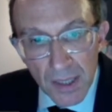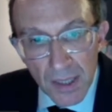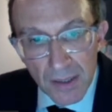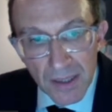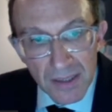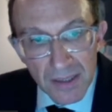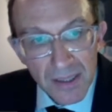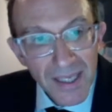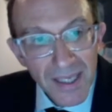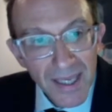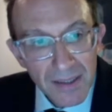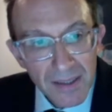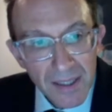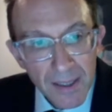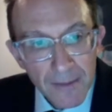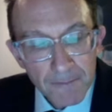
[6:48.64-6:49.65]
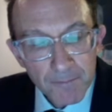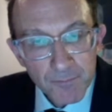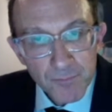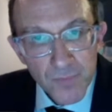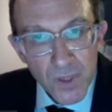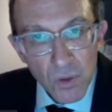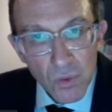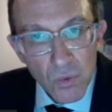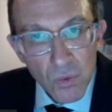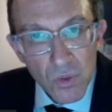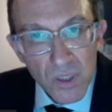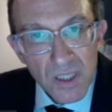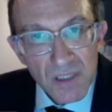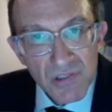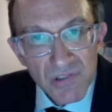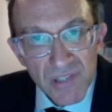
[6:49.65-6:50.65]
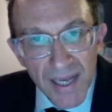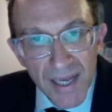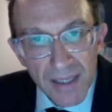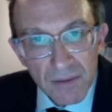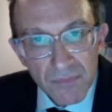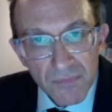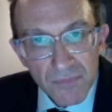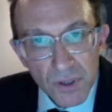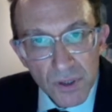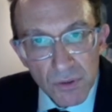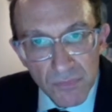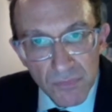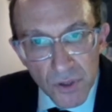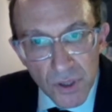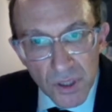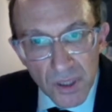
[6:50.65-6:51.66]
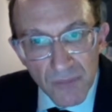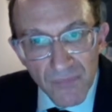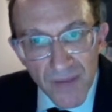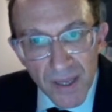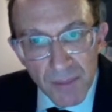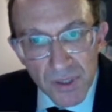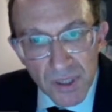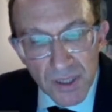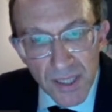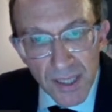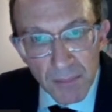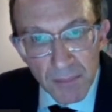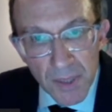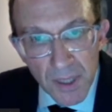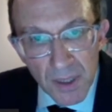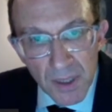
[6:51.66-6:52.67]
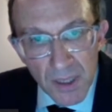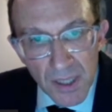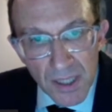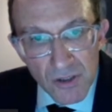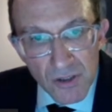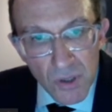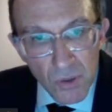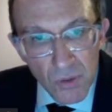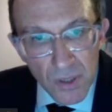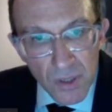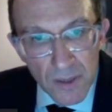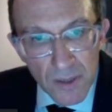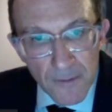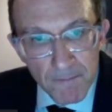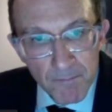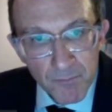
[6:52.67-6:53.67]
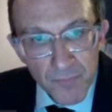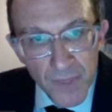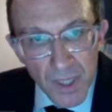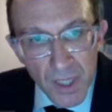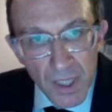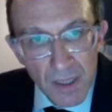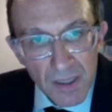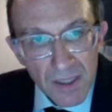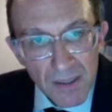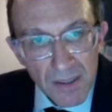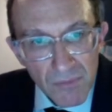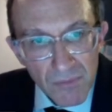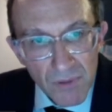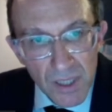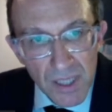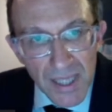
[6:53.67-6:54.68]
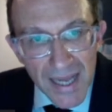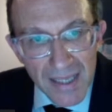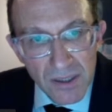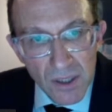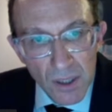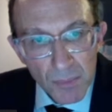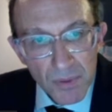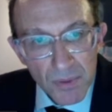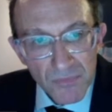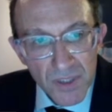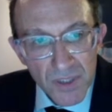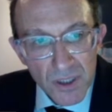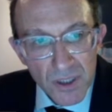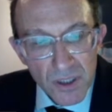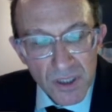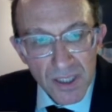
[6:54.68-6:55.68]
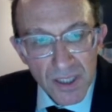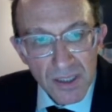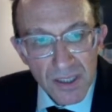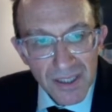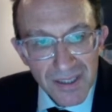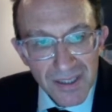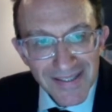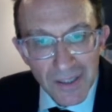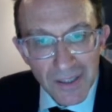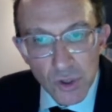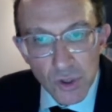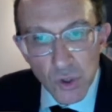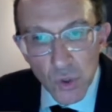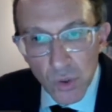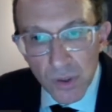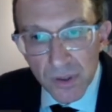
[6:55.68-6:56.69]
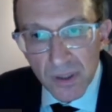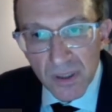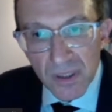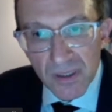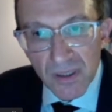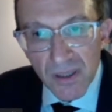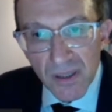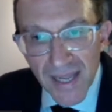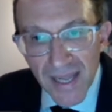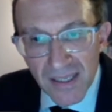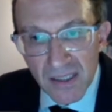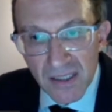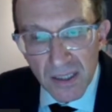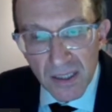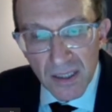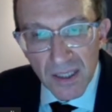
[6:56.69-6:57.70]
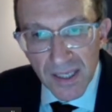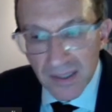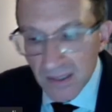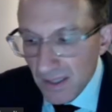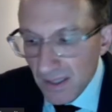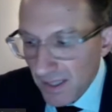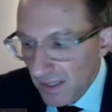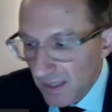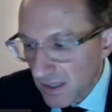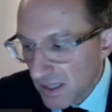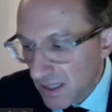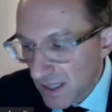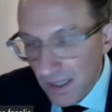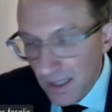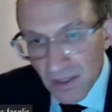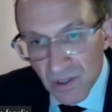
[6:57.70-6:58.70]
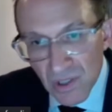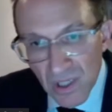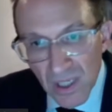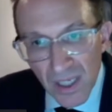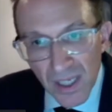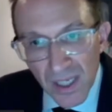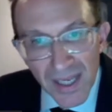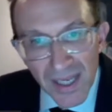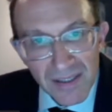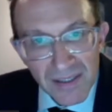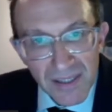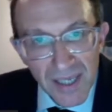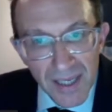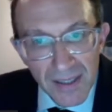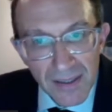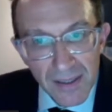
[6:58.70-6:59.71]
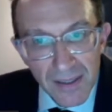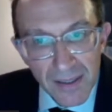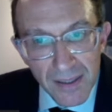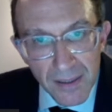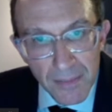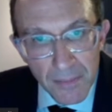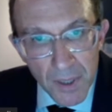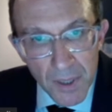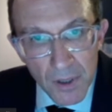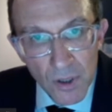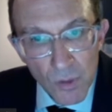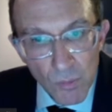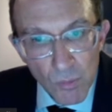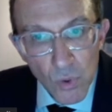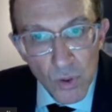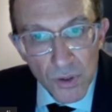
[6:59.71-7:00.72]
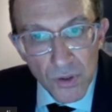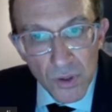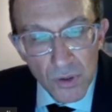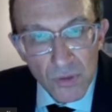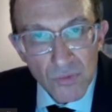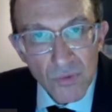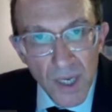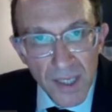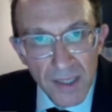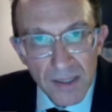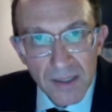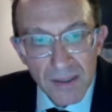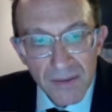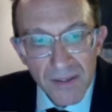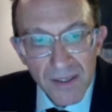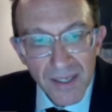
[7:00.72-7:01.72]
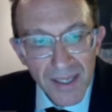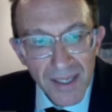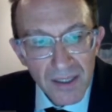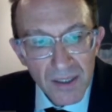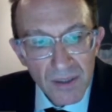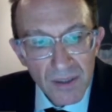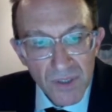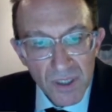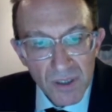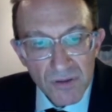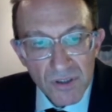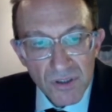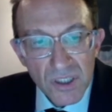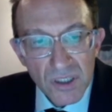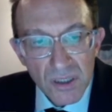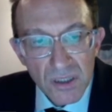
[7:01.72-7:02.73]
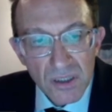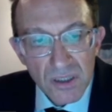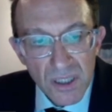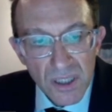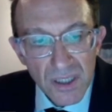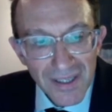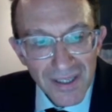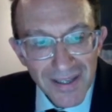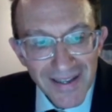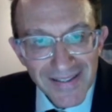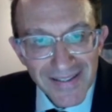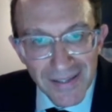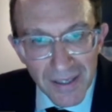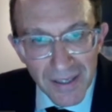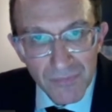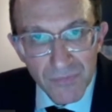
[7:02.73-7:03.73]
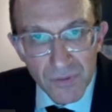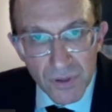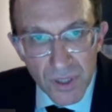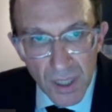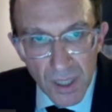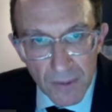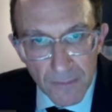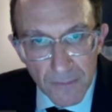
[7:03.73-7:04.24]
Dr. Ketan, who is out of the University of Amsterdam, has noted in the last couple of years that his editorial in The Lancet in 1986 has gotten him more notoriety than any of the other studies he has ever done.